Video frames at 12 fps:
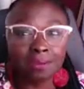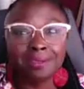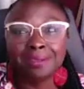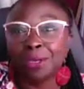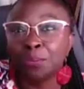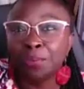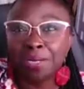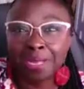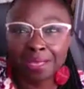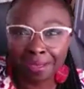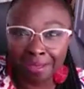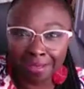don't be
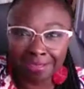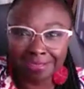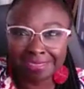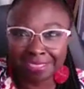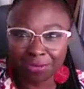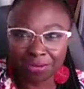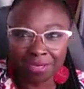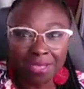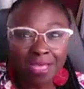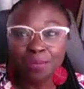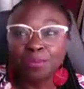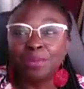like Aunt Sherry.
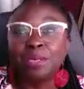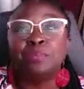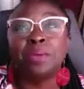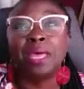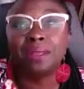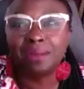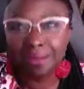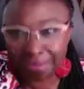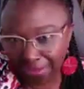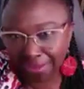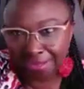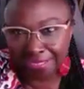Be better than
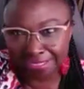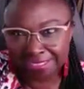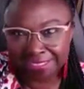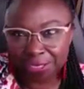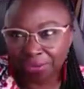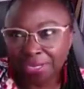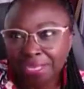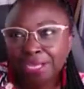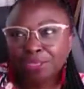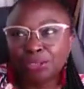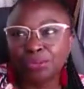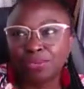Aunt Sherry.
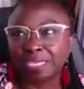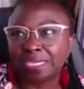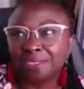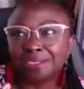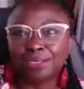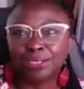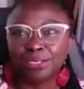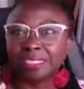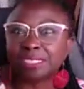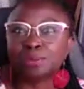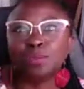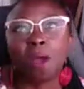Do things a little
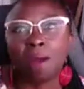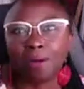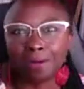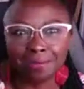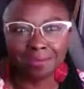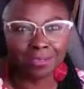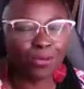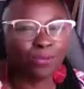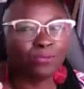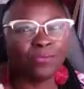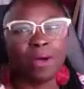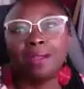smarter.
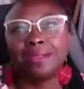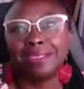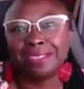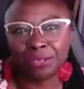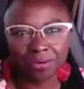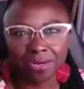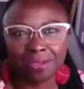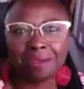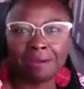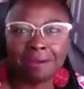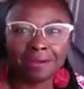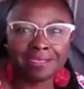Don't fall into credit
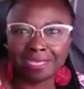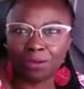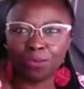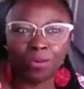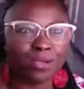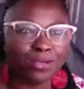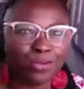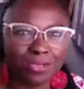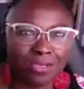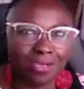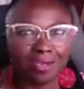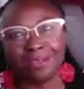card debt while you're
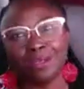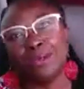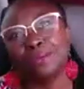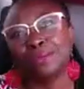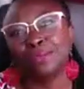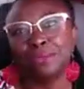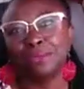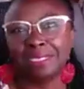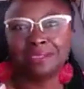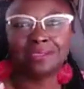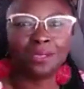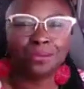young. Don't do
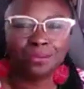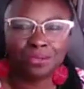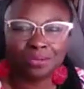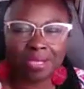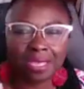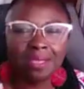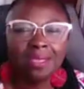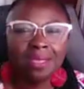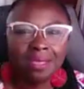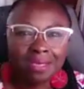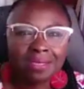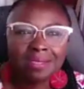this. Don't do that.
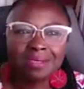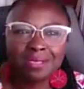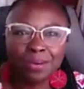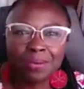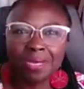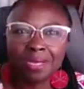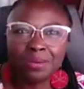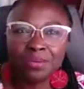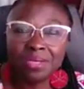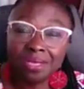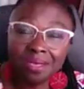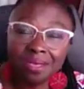So
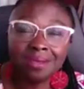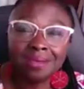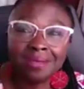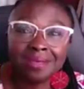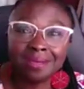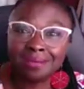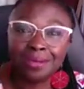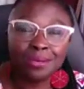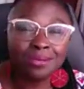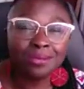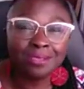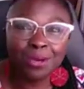yeah.
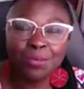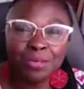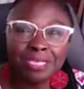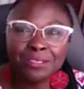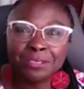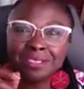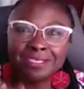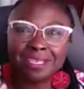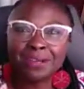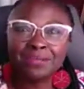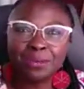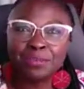Don't beat
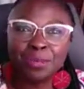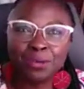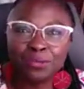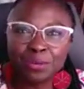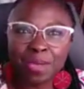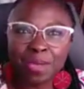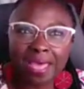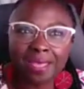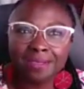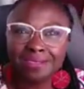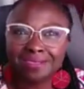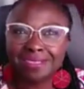yourself up over the
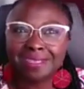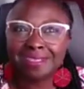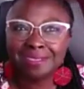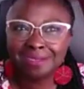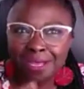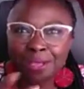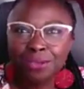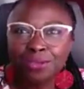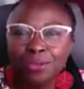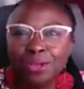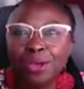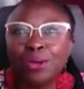past. Just,
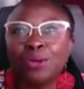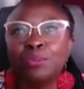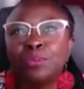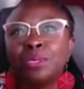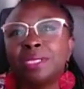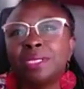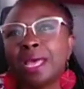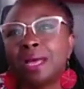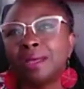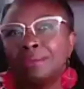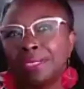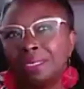put it
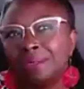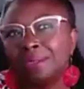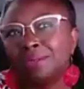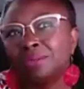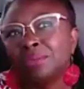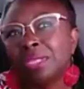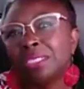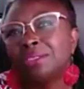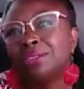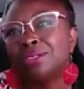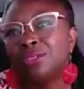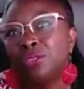out
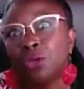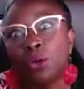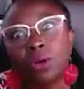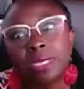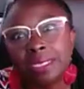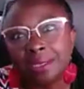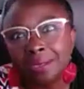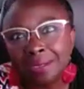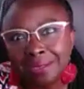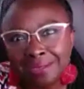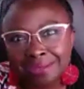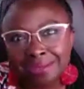to your
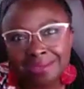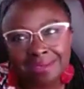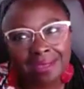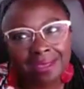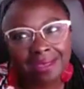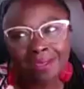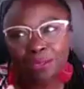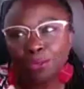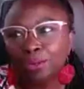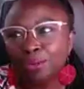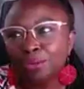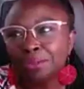kids and say, hey, you
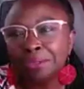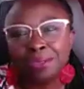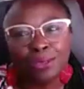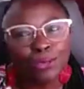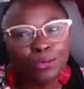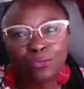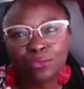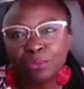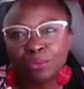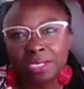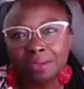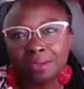don't learn from
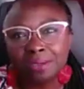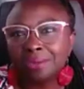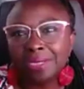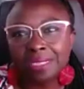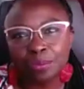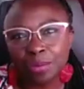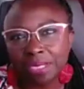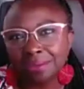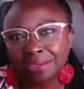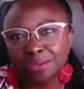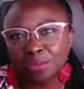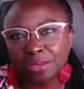me. You don't have to make
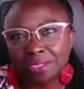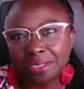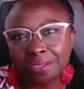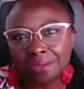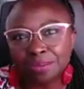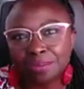this mistake.